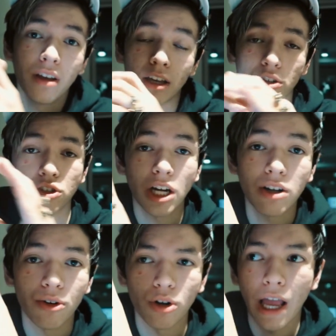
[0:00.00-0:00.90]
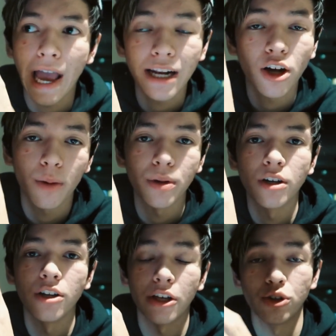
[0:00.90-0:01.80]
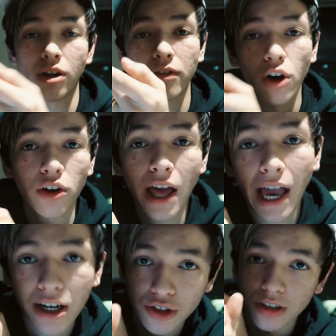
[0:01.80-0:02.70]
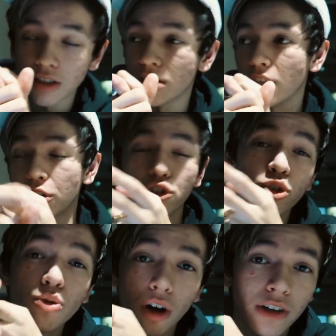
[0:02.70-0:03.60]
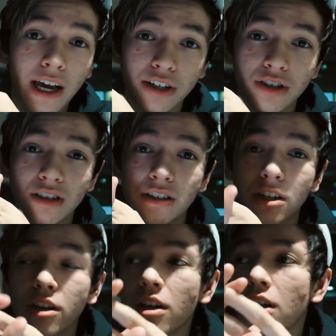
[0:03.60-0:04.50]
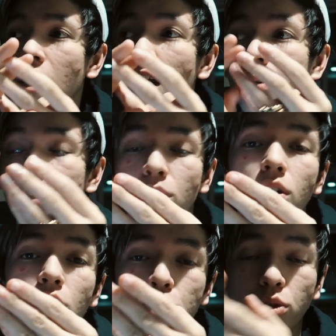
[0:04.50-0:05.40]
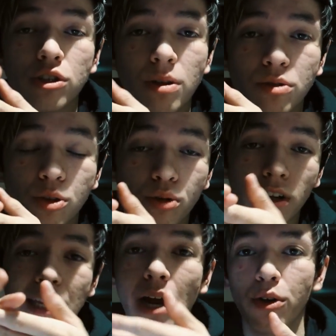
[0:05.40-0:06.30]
Is the shout out ad copy good? Like, do you have call to actions in there? Like 2 call to actions in there? Short description of your product.